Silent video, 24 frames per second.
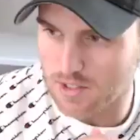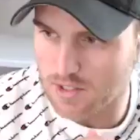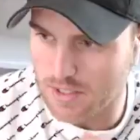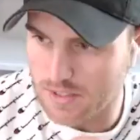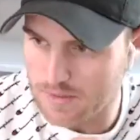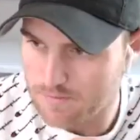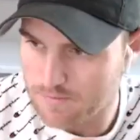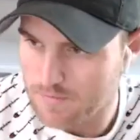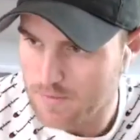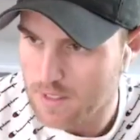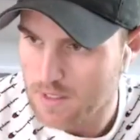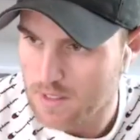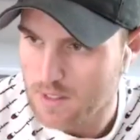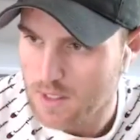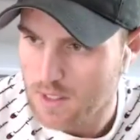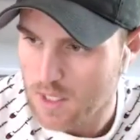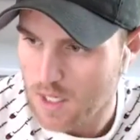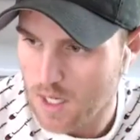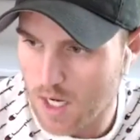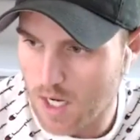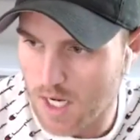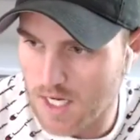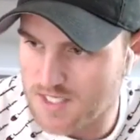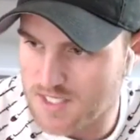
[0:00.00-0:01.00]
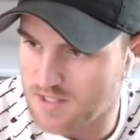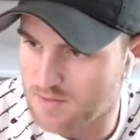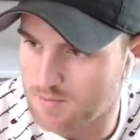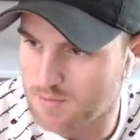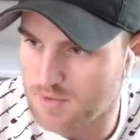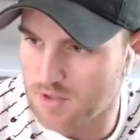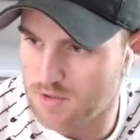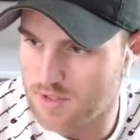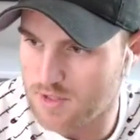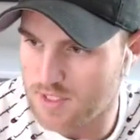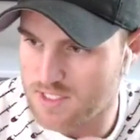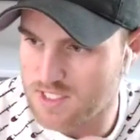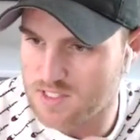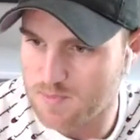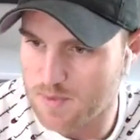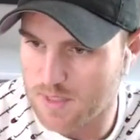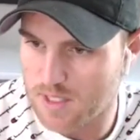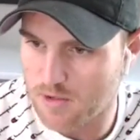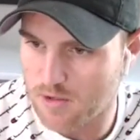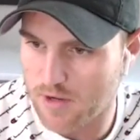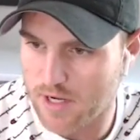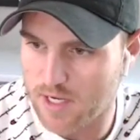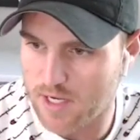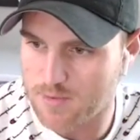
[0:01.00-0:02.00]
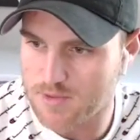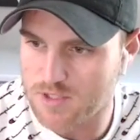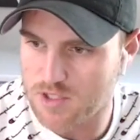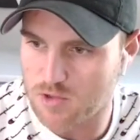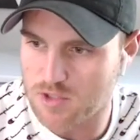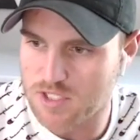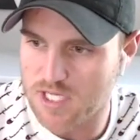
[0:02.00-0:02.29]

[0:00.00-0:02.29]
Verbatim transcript: good. Awesome, dude. This has been a great episode.